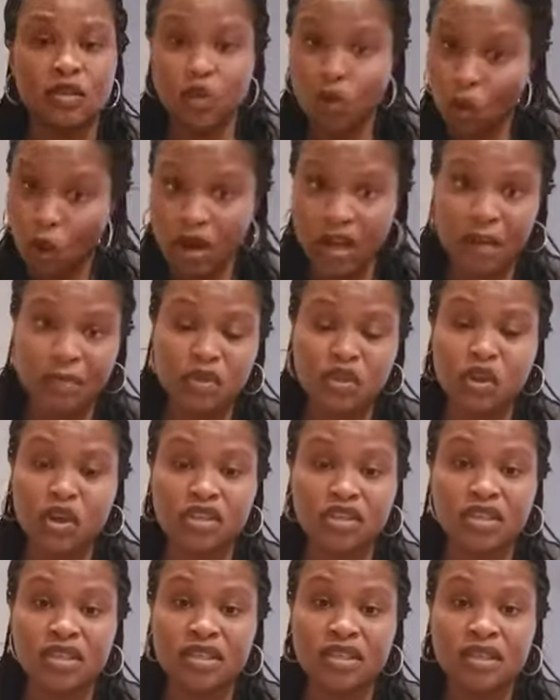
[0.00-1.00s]
You call them
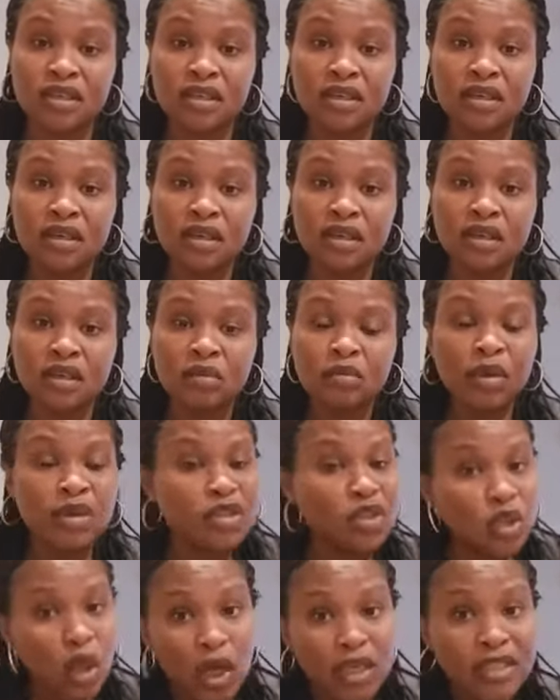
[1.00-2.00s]
churches.
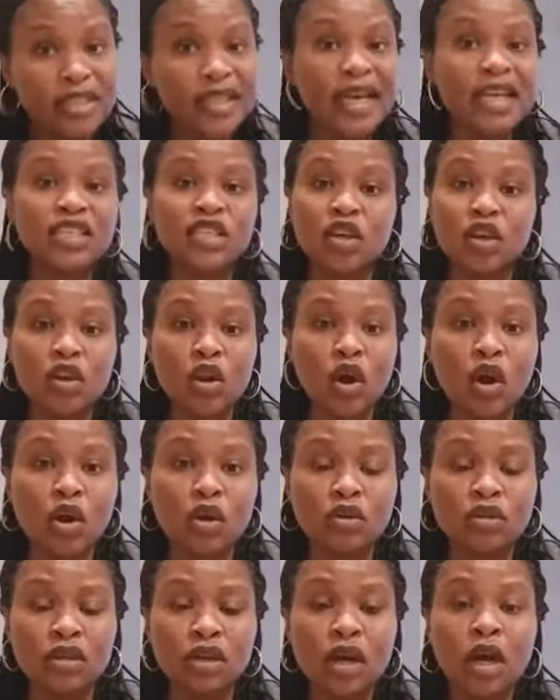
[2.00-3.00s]
But thus says the
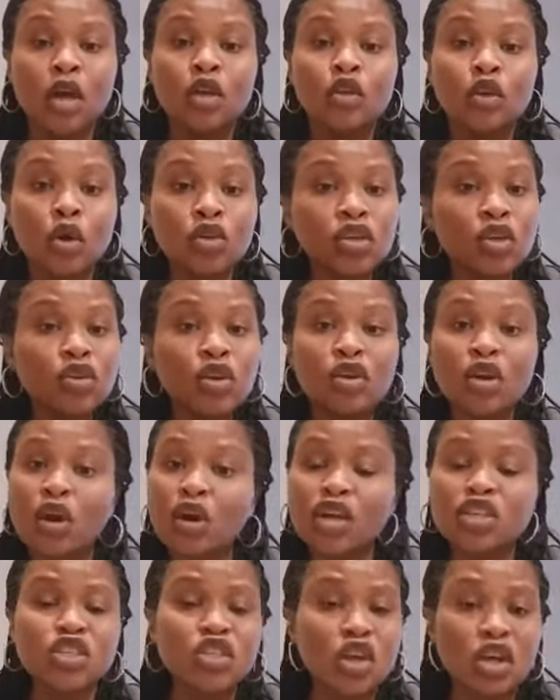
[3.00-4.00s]
Lord, those are no
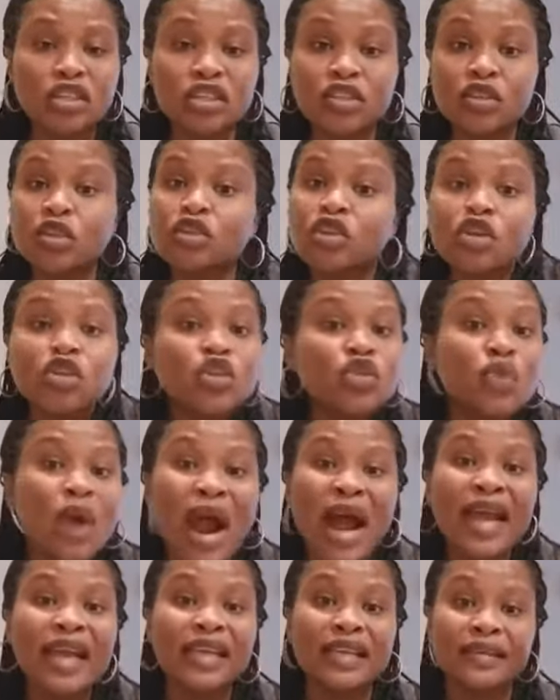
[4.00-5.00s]
longer churches. Those are
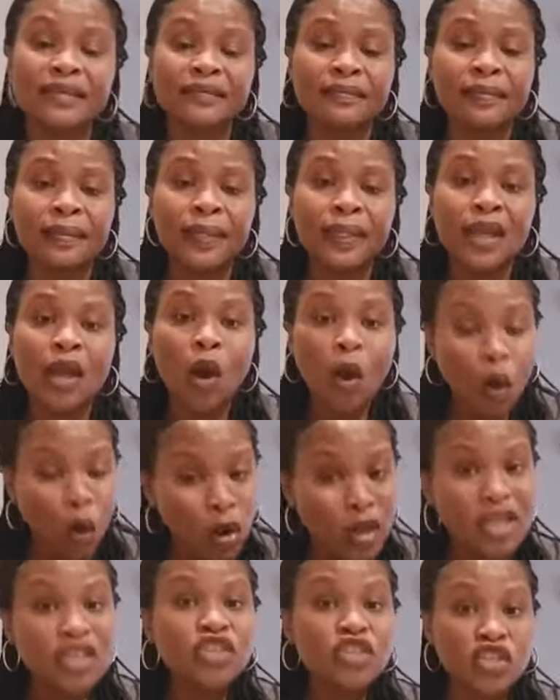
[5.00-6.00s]
shrines.
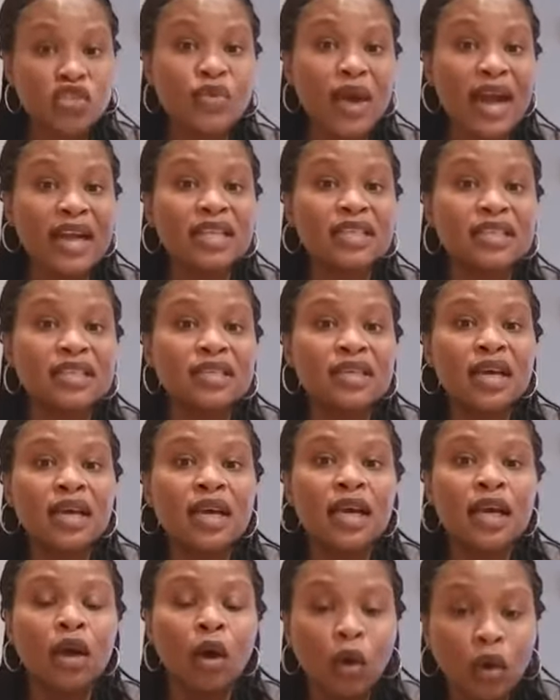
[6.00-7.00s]
Only shrines,
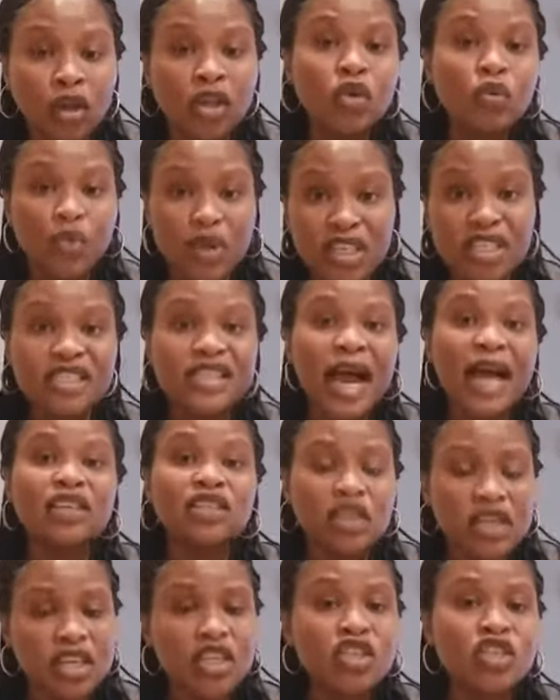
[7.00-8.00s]
only which
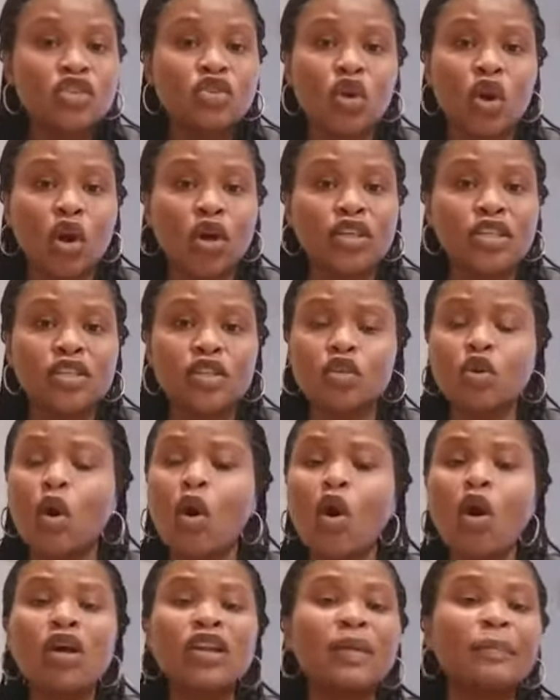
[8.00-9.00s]
doctor issue curses. So
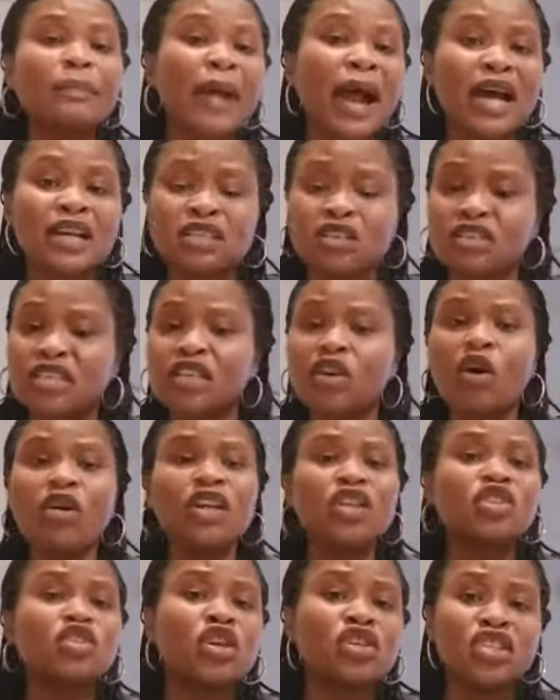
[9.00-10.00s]
all the pastors and all
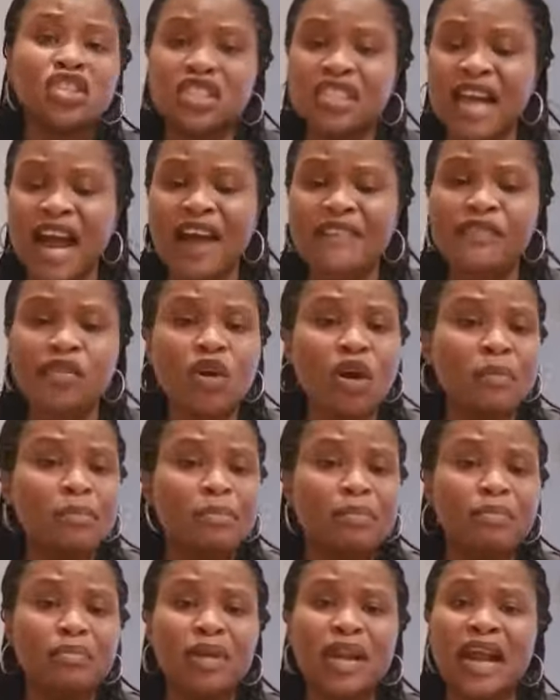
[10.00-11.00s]
the churches in Africa
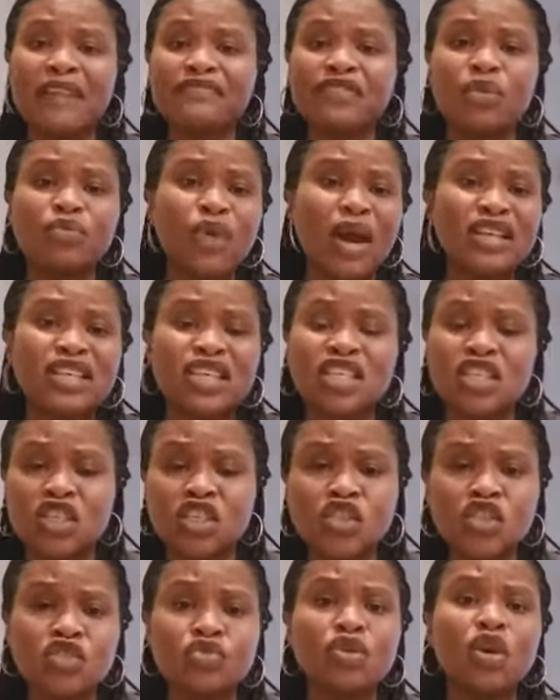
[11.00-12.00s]
left and right just
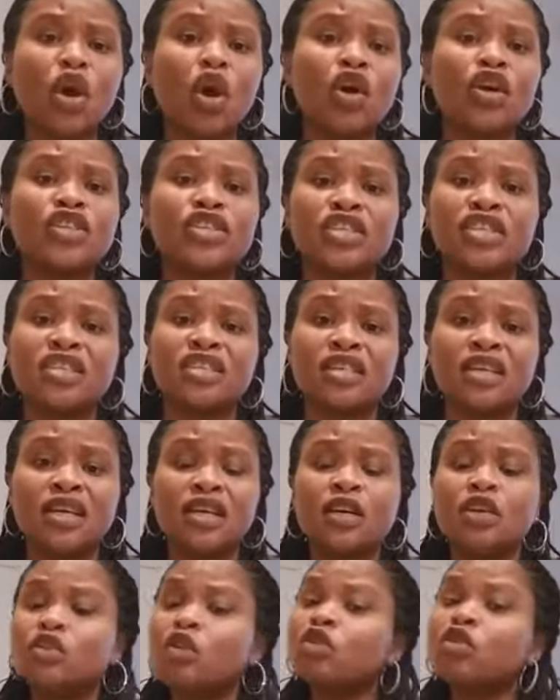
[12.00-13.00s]
issuing curses.
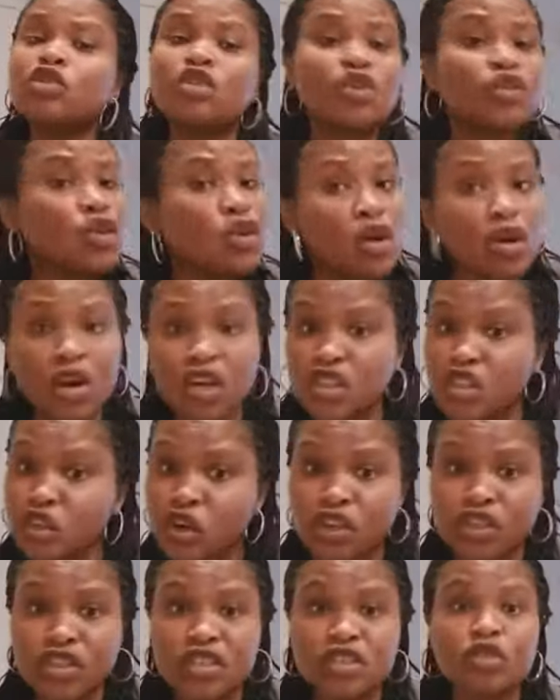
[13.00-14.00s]
So those are no longer
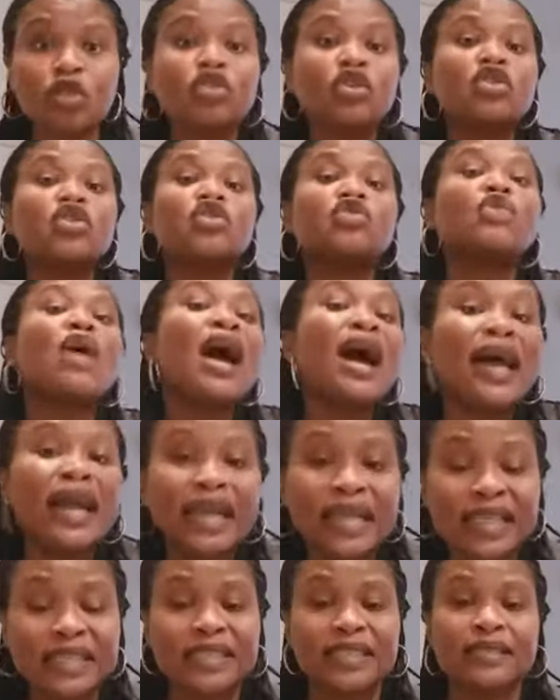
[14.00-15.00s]
churches. Those are
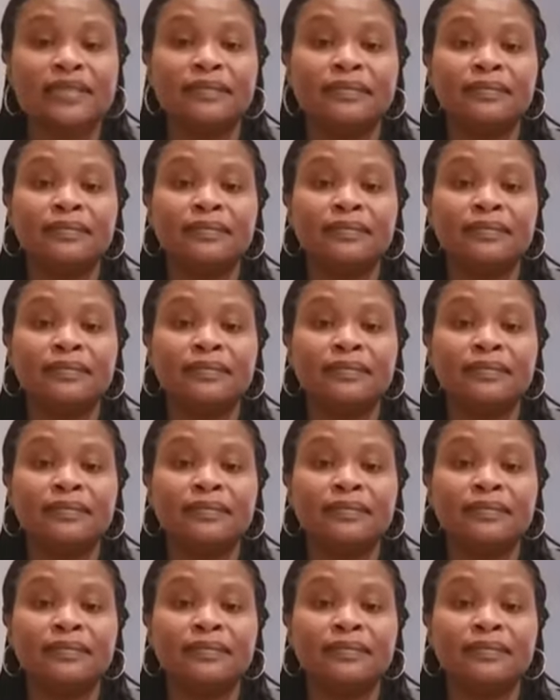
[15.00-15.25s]
shrines.